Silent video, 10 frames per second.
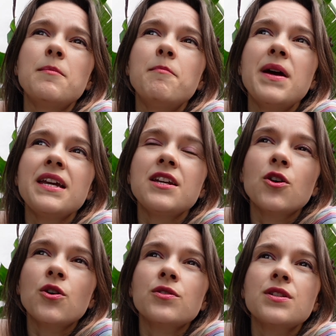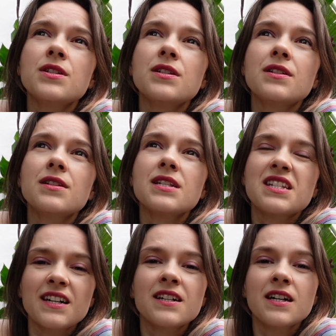may not
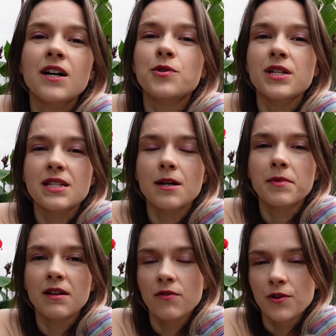start out as something